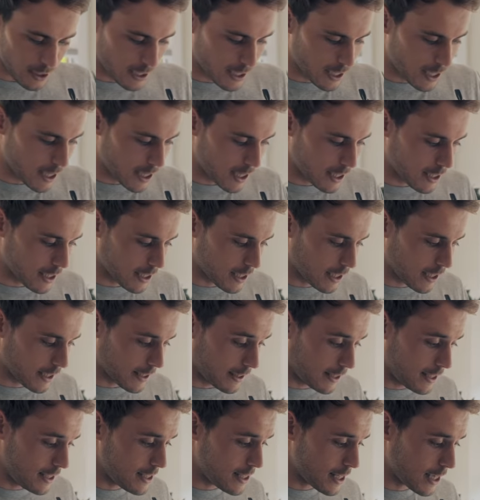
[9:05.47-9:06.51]
and
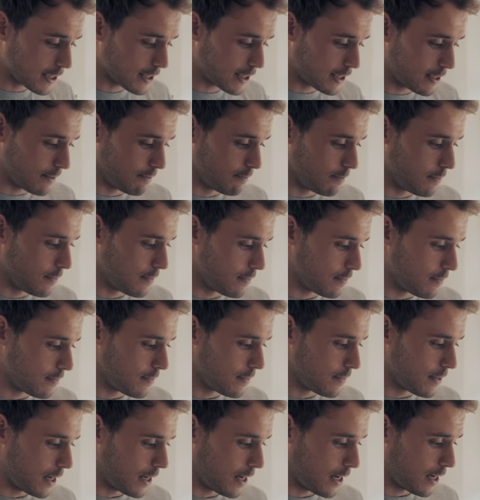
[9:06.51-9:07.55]
these are
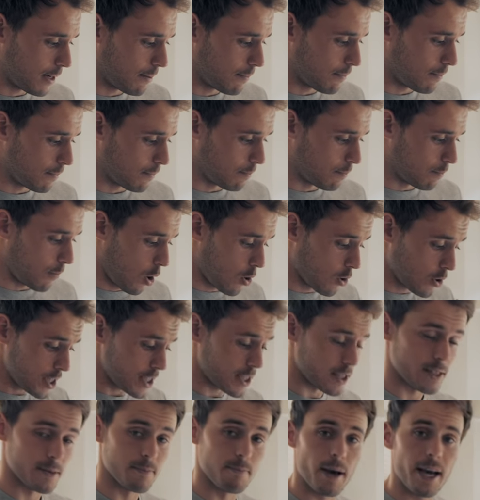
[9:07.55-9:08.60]

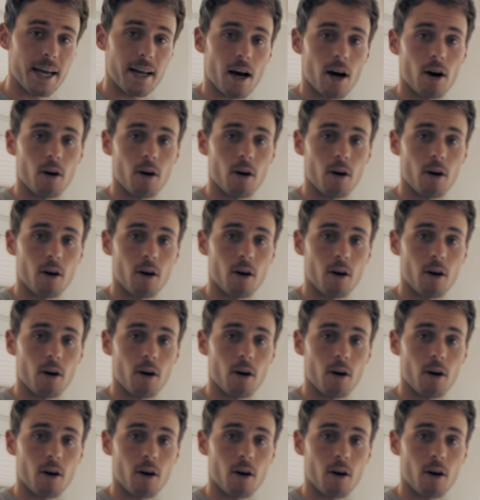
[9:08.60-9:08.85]
hoodies made